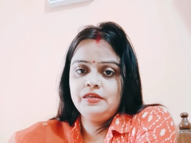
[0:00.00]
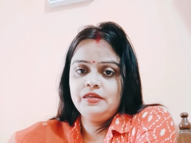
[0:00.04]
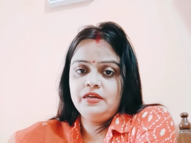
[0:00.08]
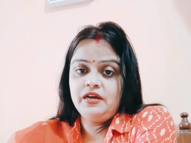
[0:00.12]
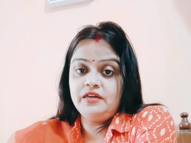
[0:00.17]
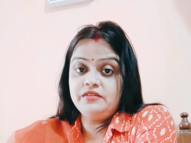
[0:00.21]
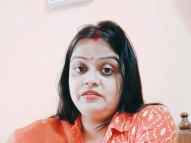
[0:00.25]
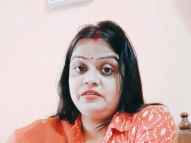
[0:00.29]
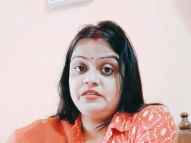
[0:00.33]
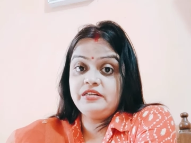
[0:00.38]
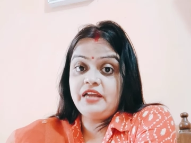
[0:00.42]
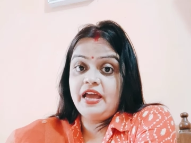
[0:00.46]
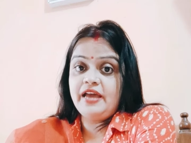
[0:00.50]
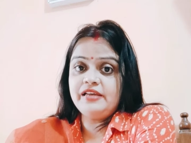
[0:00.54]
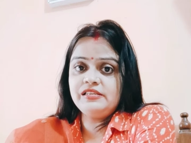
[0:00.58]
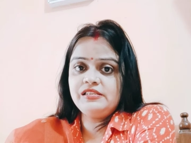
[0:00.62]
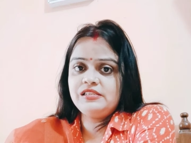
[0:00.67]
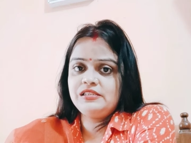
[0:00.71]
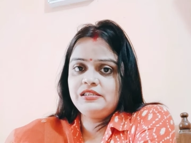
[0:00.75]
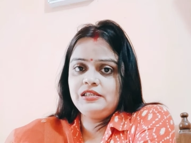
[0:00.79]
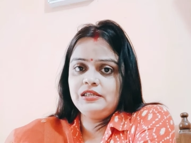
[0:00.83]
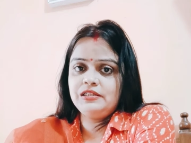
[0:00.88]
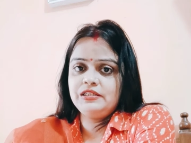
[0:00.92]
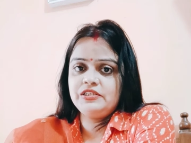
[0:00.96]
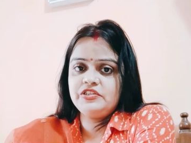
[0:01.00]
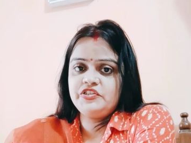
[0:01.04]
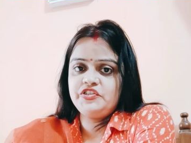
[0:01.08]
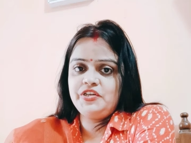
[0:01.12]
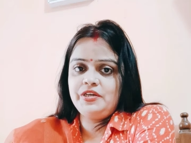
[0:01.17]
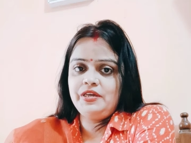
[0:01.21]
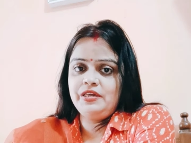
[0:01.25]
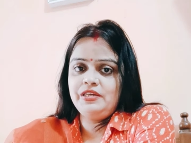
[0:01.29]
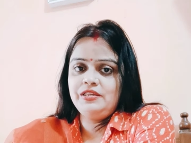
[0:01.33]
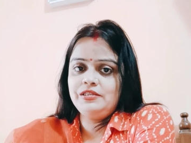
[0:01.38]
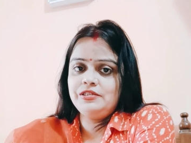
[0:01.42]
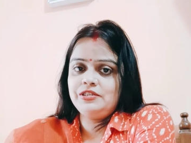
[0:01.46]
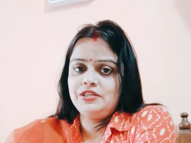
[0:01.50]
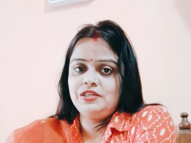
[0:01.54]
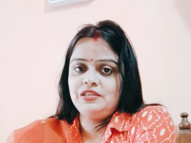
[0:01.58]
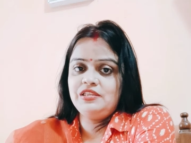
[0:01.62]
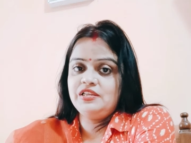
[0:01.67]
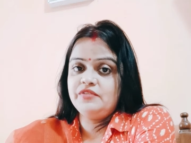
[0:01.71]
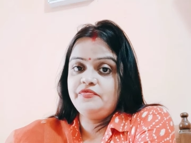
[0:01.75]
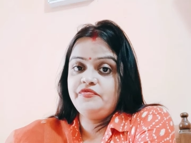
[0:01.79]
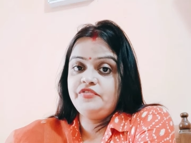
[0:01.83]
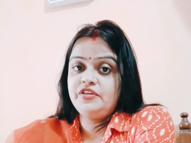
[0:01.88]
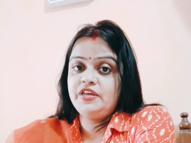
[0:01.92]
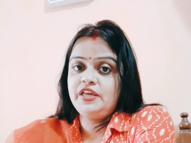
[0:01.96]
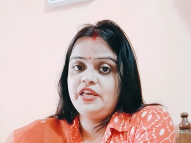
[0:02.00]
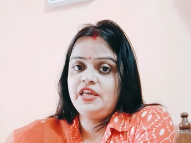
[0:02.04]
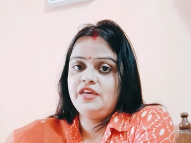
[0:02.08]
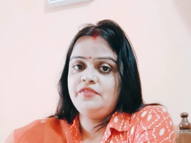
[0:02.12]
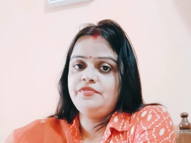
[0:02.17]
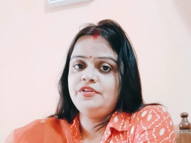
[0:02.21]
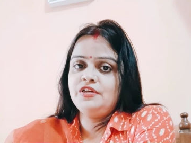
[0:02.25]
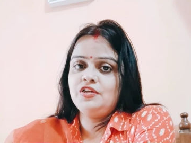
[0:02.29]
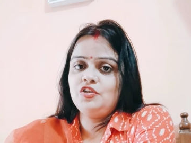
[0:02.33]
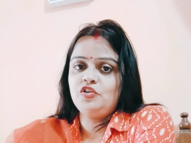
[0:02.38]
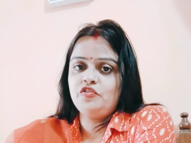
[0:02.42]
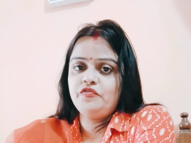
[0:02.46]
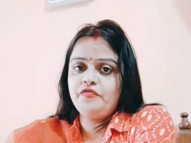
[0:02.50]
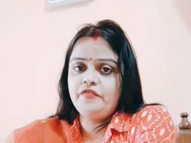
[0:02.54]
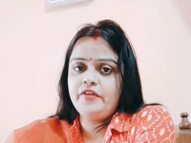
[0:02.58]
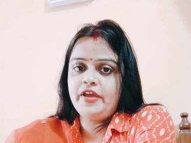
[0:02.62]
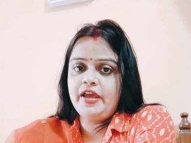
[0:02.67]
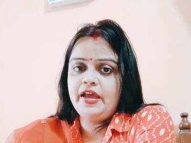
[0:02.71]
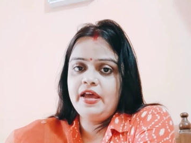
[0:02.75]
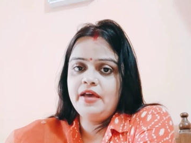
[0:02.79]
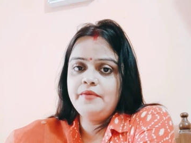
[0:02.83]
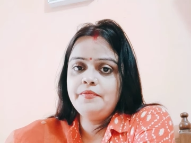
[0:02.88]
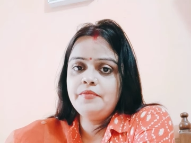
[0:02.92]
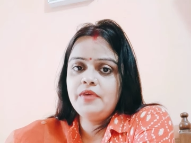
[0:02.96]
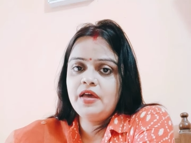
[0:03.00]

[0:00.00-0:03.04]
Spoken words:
a drastic change in the behavior of M.